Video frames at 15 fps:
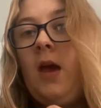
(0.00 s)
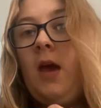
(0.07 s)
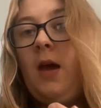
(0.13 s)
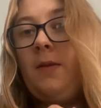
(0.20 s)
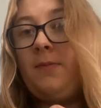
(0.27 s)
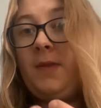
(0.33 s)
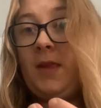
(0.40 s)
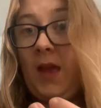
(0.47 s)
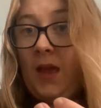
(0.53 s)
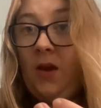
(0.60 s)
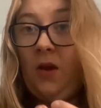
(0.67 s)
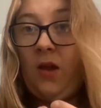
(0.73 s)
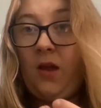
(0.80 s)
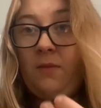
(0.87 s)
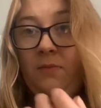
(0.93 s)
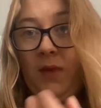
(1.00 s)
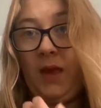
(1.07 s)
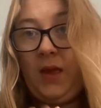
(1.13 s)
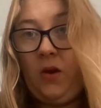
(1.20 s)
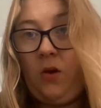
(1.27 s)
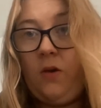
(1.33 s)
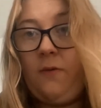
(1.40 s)
Today I am
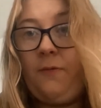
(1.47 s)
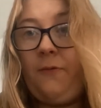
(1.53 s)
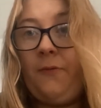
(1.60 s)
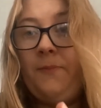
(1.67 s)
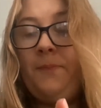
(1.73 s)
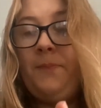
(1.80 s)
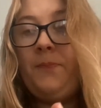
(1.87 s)
day off,